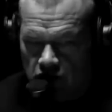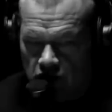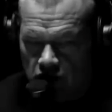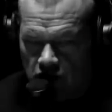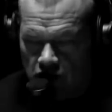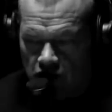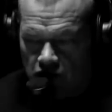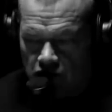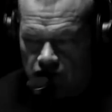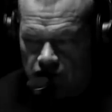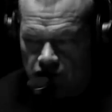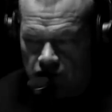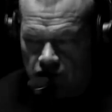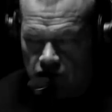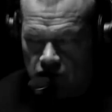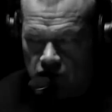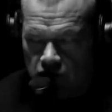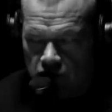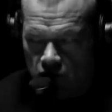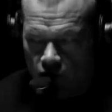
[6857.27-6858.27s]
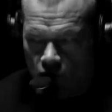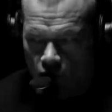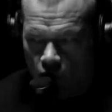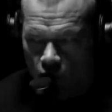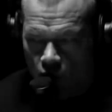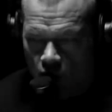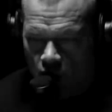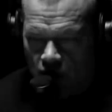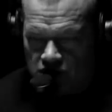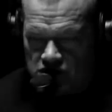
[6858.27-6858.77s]
of
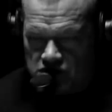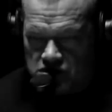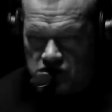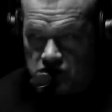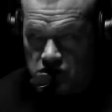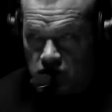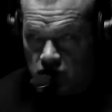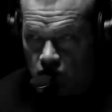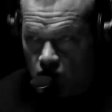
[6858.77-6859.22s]
what is